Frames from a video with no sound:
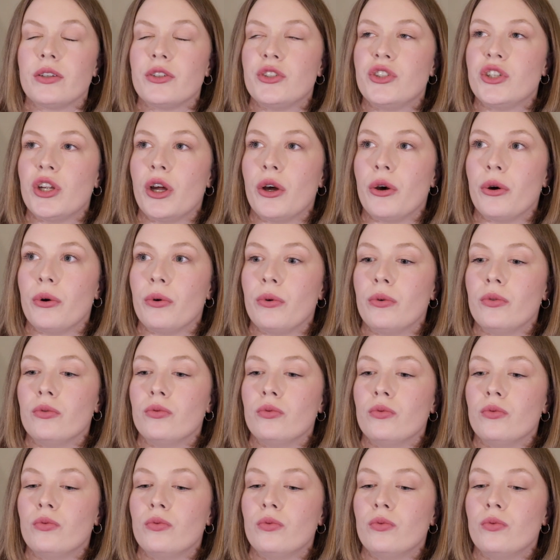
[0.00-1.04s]
so
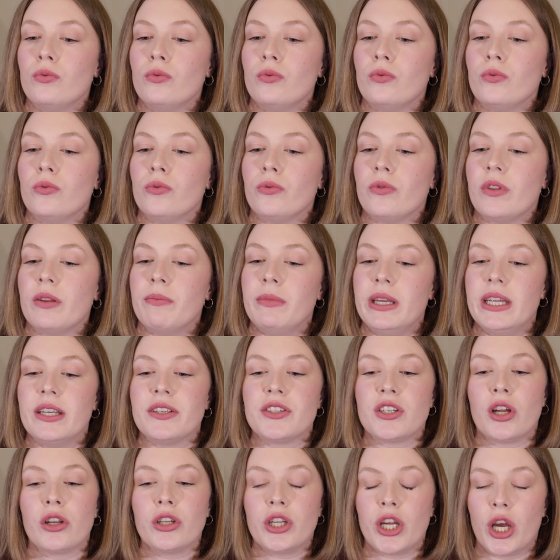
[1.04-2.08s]
the meet
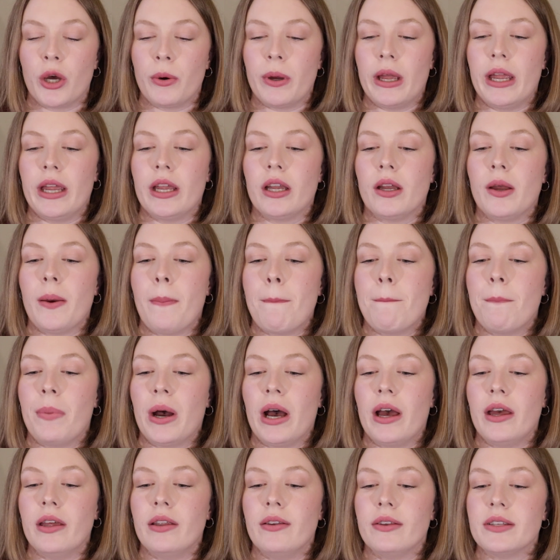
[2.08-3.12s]
is ongoing,
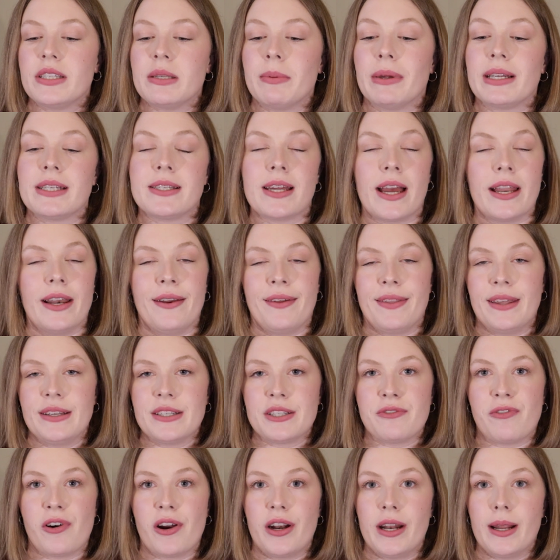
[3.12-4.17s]
but some exciting
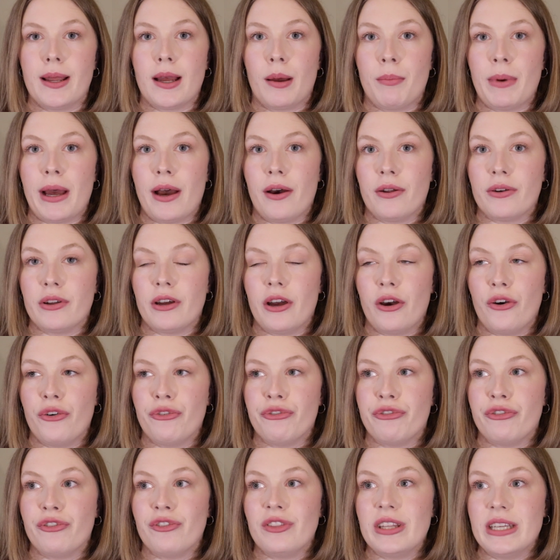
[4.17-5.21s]
things have already come out
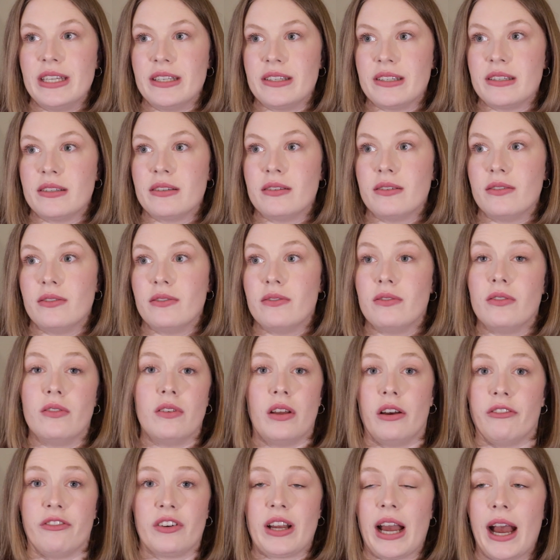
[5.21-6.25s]
of
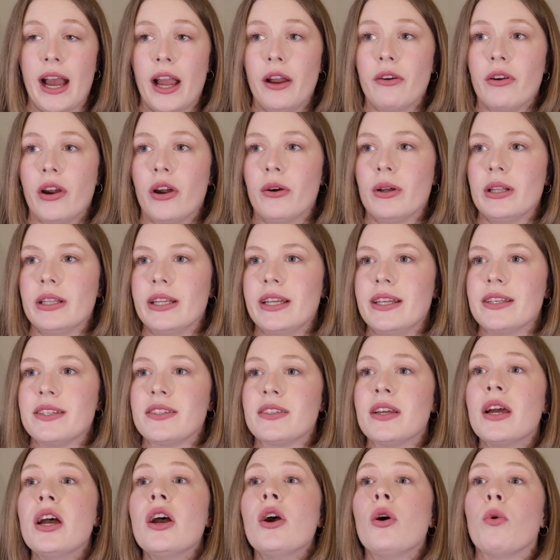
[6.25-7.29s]
Cairo, at
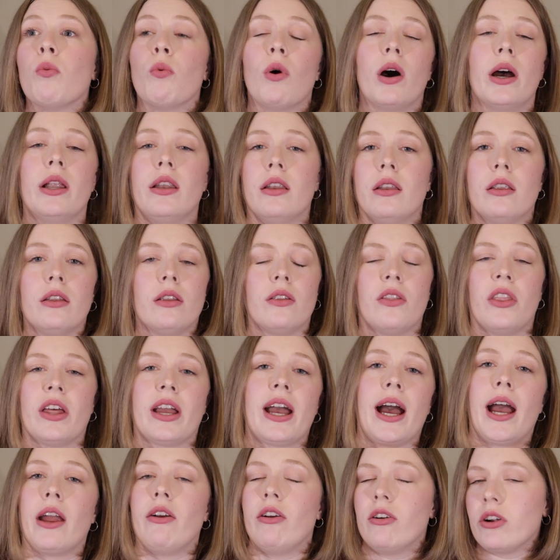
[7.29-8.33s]
least. One, the
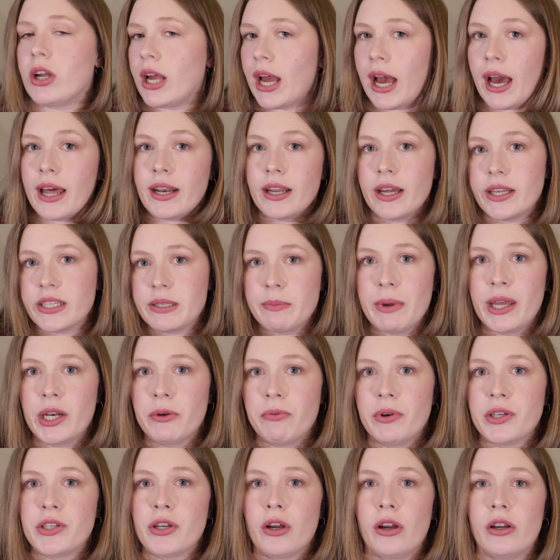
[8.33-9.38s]
Cairo Cat has made
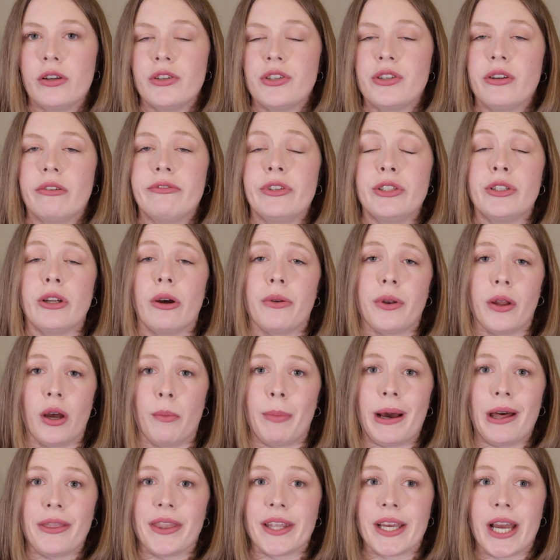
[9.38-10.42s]
a return. So if you don't know
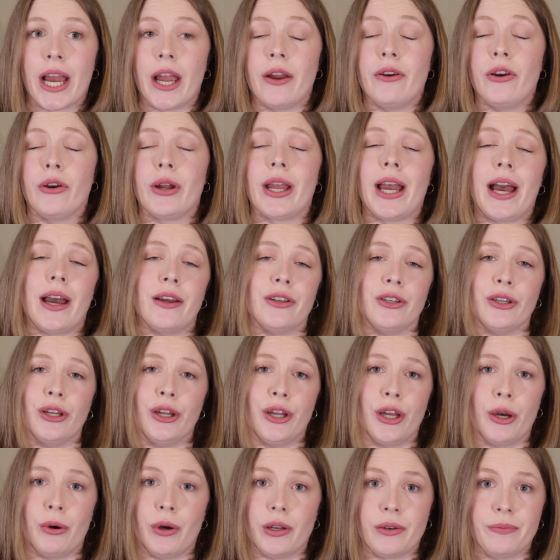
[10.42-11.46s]
about the Cairo Cat, you
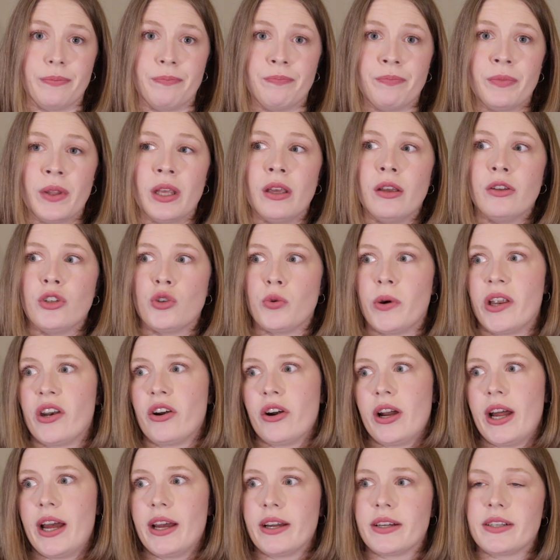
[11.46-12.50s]
can go on
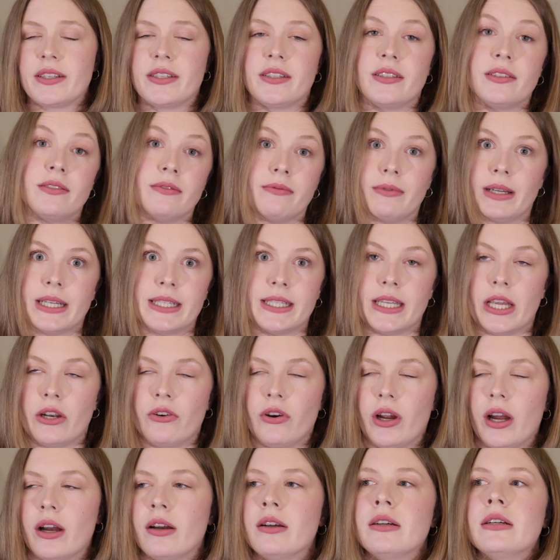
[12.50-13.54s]
Twitter, X,
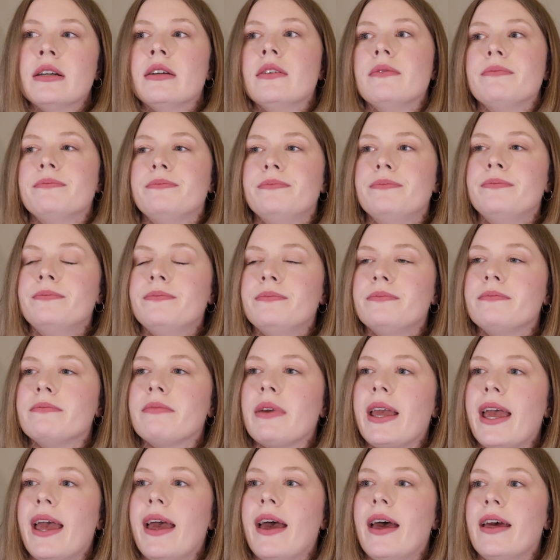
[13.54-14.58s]
etc.,
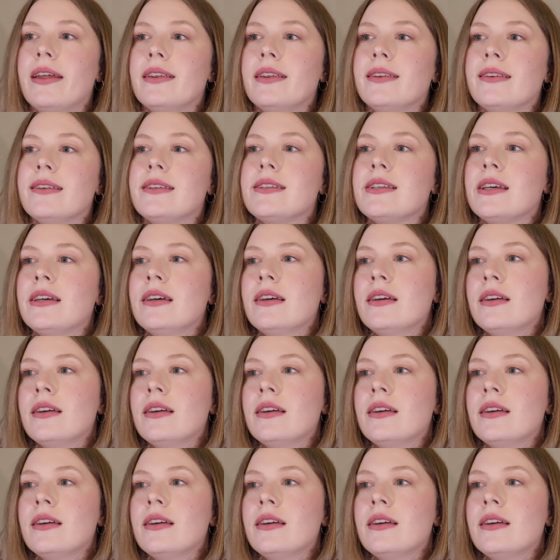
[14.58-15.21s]
and